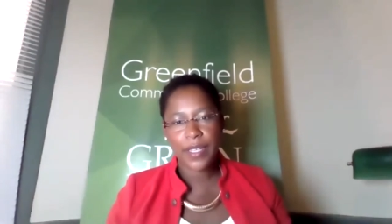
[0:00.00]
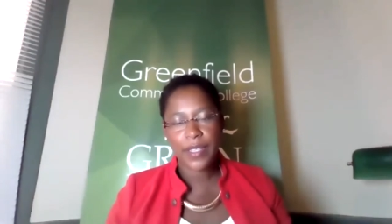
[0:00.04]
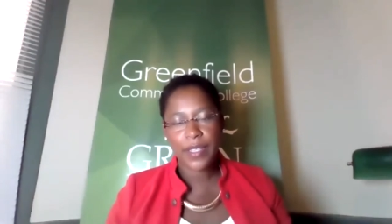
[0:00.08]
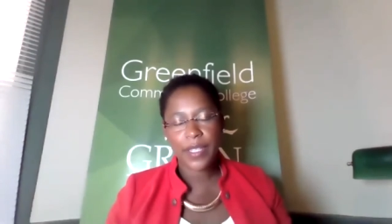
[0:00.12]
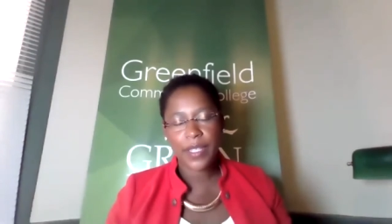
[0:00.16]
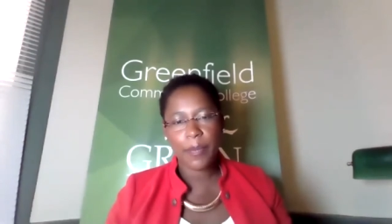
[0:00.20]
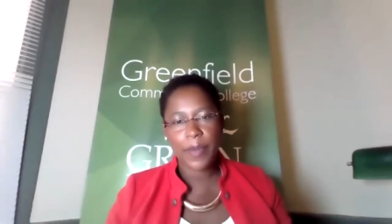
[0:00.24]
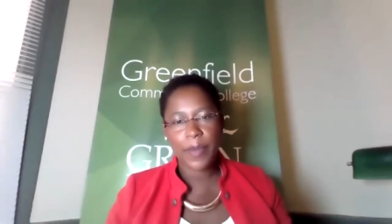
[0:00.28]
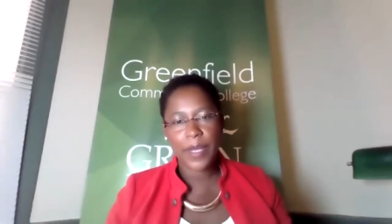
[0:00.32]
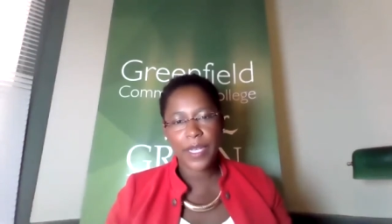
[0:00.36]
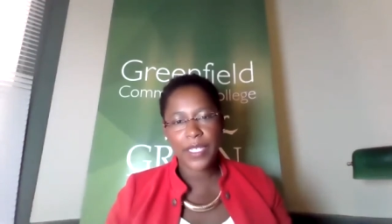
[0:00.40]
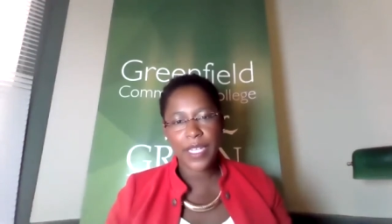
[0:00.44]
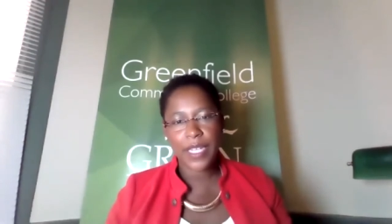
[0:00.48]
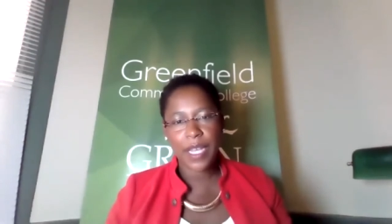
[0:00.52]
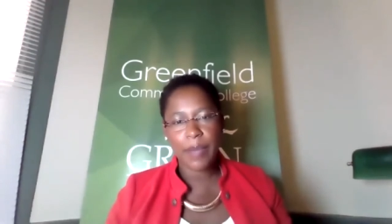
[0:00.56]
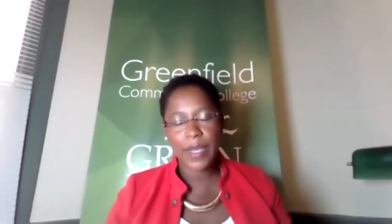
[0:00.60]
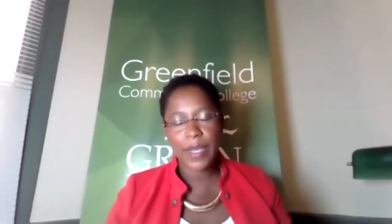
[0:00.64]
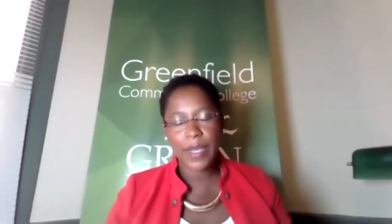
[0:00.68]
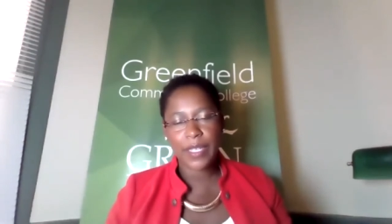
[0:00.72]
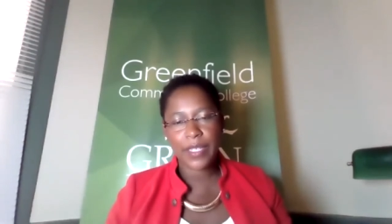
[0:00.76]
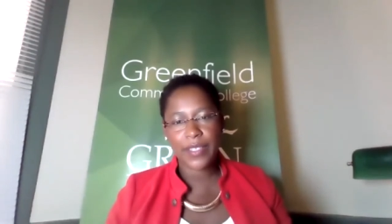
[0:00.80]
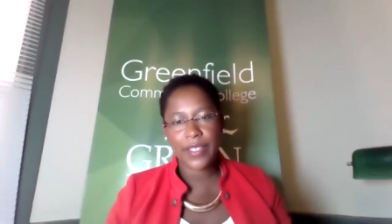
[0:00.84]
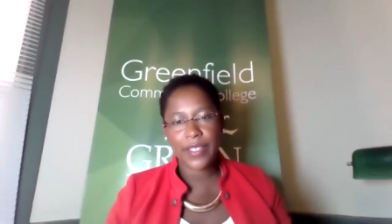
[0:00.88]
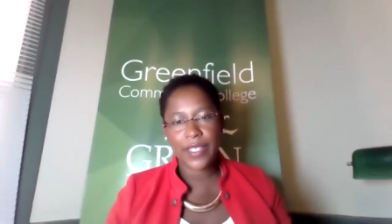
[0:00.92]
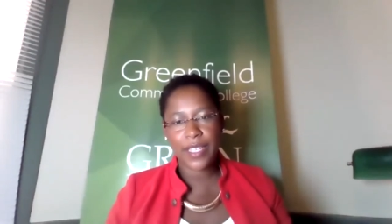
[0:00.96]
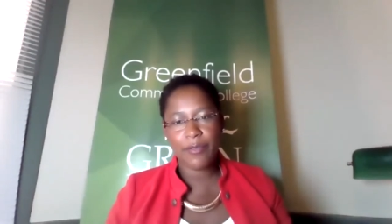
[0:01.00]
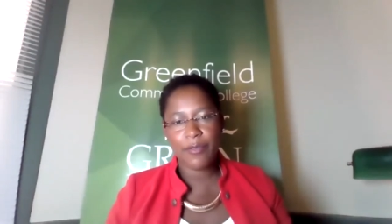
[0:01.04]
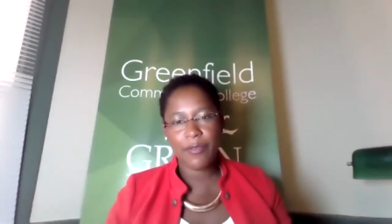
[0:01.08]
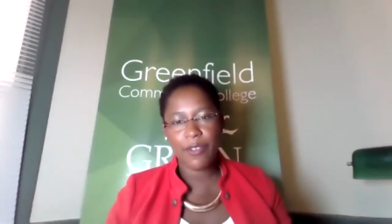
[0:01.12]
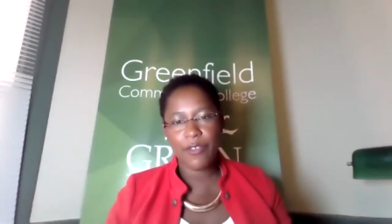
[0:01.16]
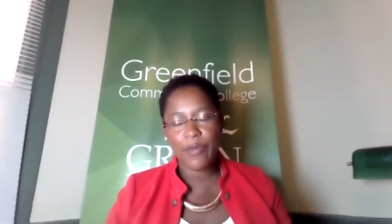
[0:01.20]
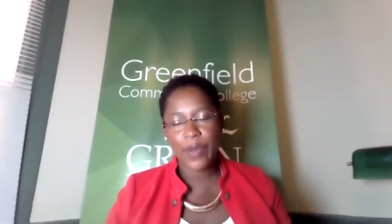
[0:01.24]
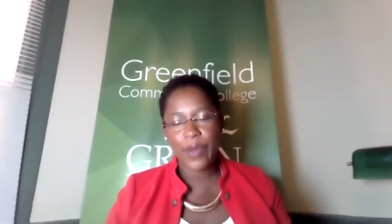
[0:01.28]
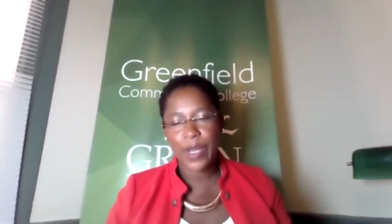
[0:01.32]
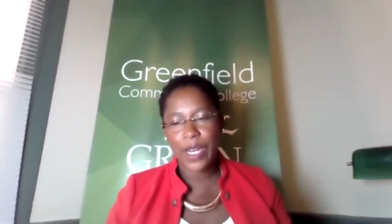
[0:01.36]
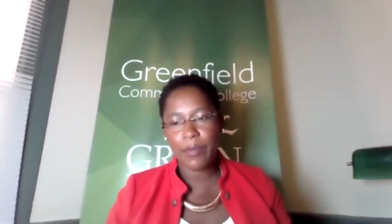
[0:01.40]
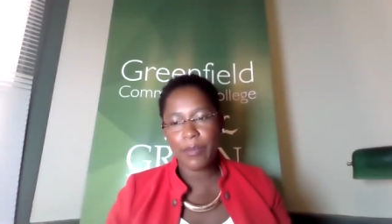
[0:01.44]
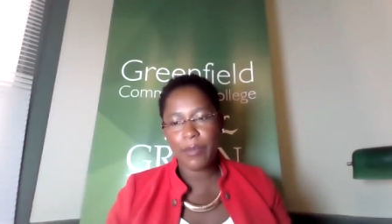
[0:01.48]
the pandemic is that
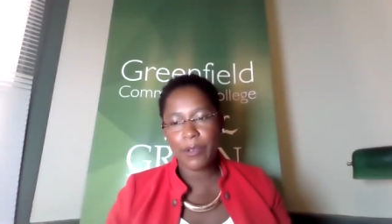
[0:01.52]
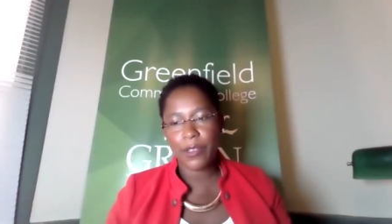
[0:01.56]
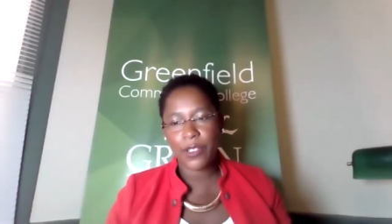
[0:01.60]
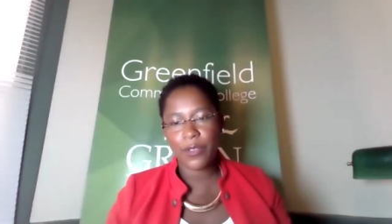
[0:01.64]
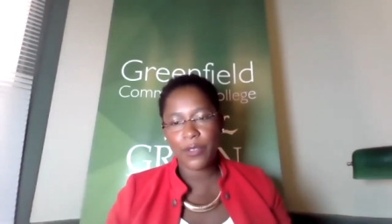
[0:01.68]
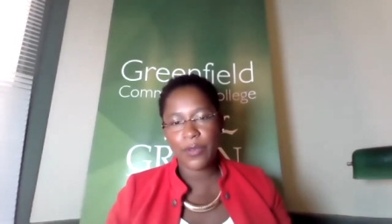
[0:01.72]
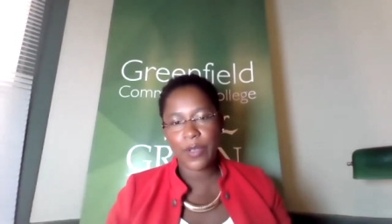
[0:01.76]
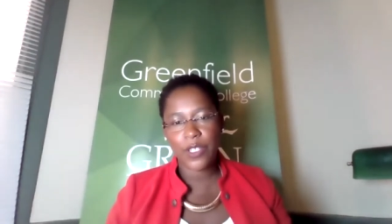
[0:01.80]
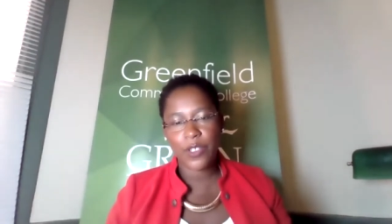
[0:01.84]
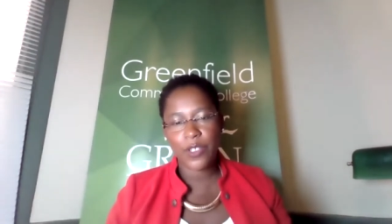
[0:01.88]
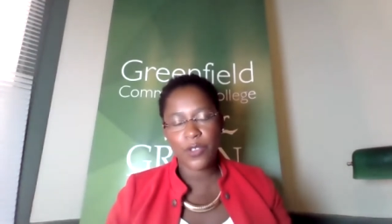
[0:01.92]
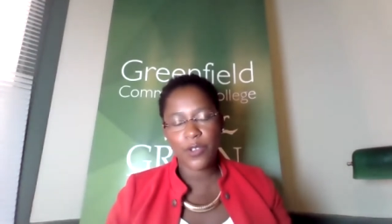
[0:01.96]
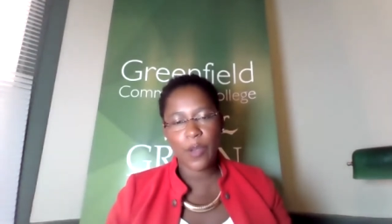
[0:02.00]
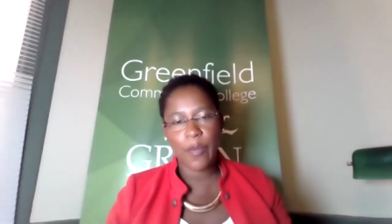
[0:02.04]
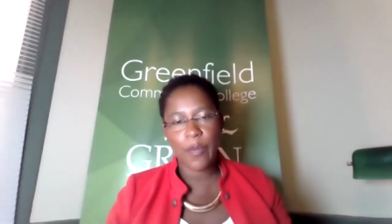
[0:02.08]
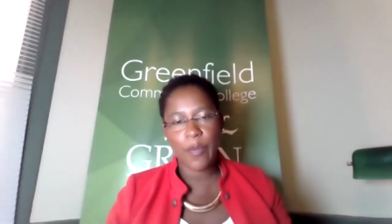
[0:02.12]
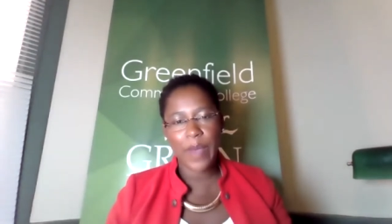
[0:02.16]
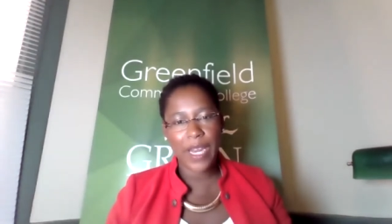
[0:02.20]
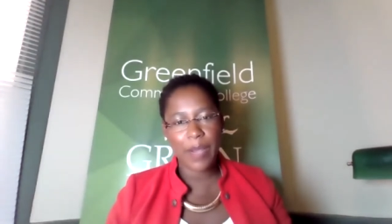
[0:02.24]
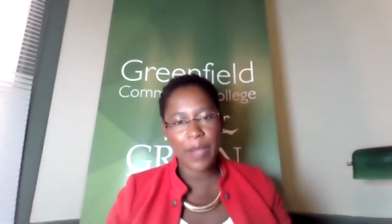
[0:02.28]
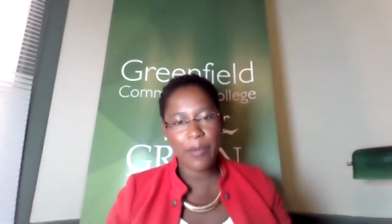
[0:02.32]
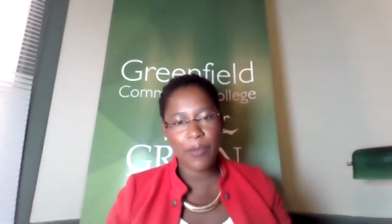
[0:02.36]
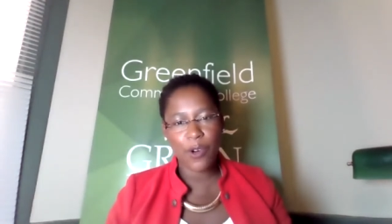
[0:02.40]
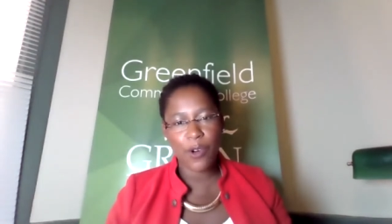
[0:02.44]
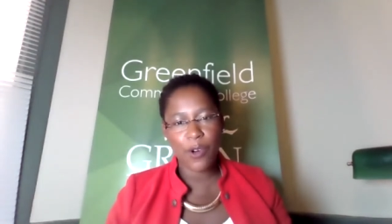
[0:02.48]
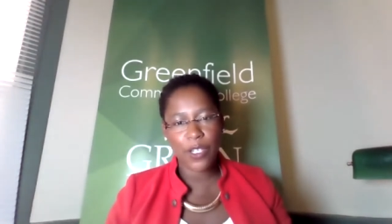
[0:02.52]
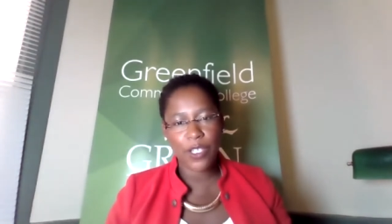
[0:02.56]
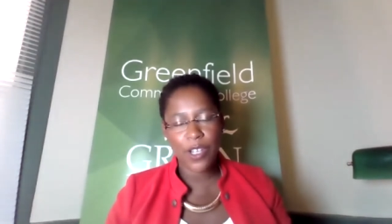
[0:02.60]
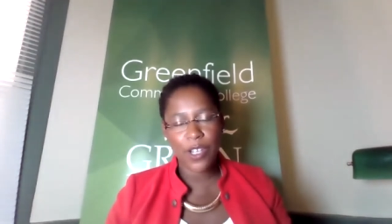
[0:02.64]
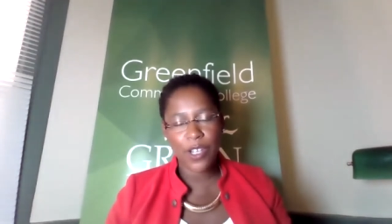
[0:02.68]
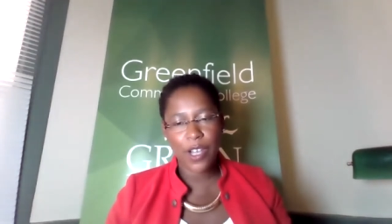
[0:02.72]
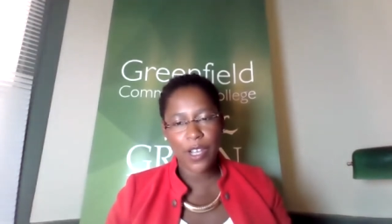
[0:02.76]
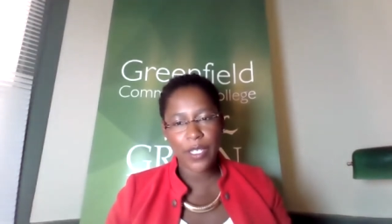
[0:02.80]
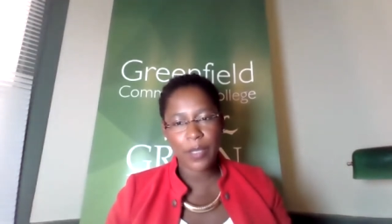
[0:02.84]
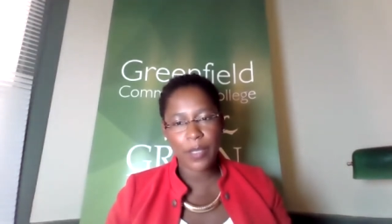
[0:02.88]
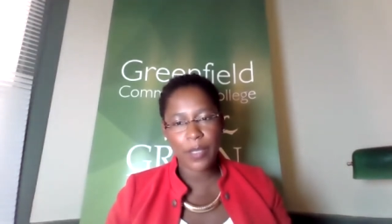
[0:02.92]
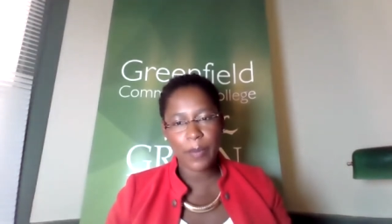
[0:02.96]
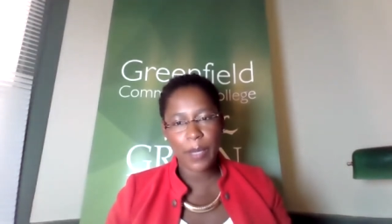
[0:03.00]
we've been able to enjoy many more
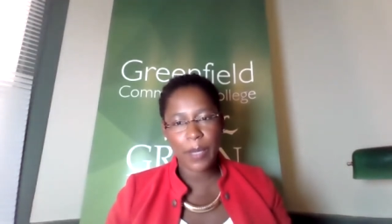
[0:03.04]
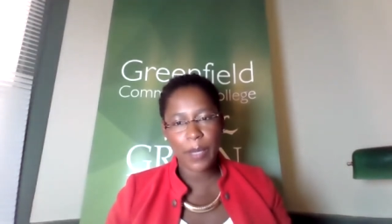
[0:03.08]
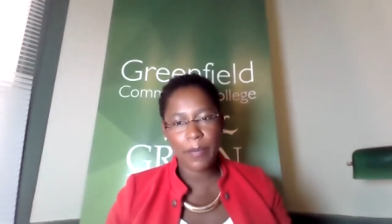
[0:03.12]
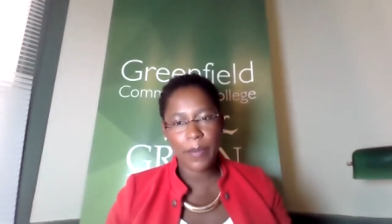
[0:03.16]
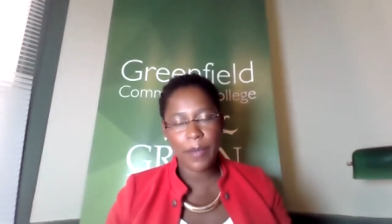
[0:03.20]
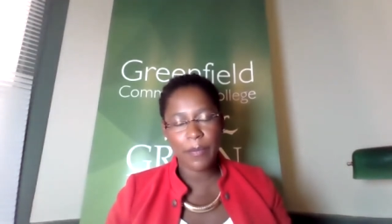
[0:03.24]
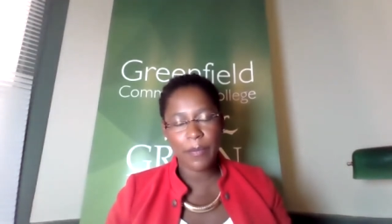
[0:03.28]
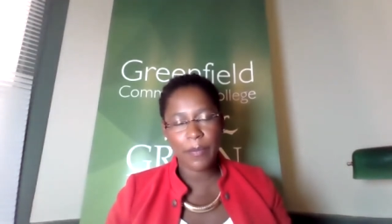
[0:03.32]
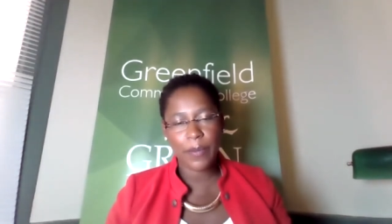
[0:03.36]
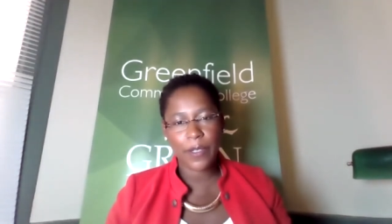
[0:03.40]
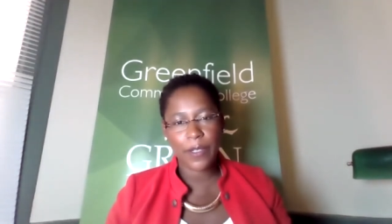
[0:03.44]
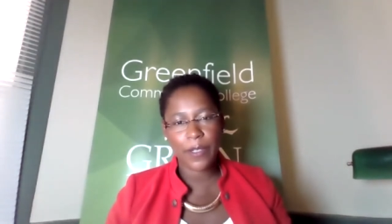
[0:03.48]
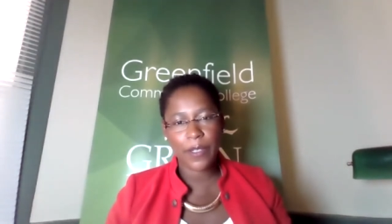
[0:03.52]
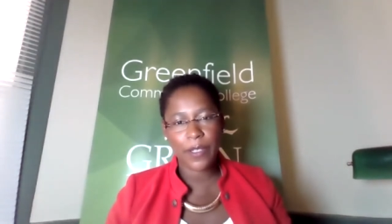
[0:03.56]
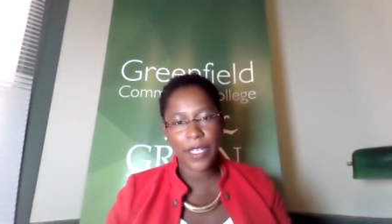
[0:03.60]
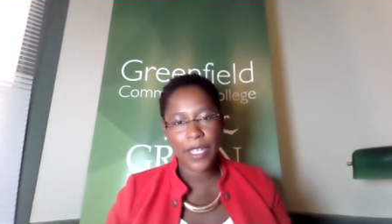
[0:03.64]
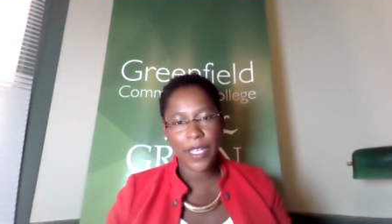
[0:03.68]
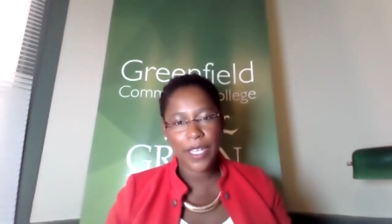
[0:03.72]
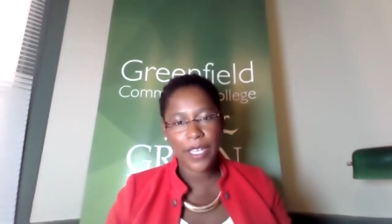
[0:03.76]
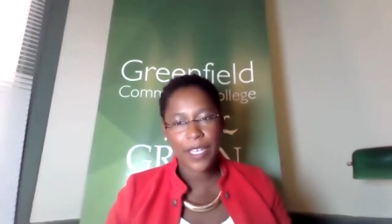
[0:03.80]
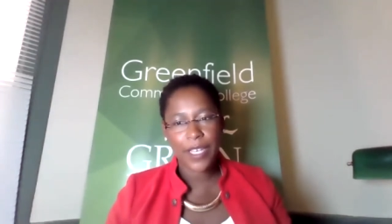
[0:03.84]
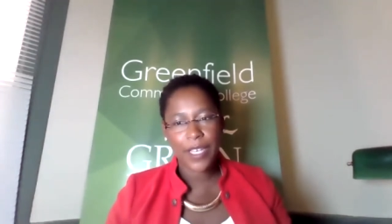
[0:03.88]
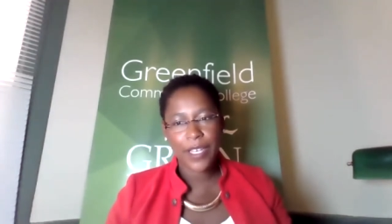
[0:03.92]
talks by people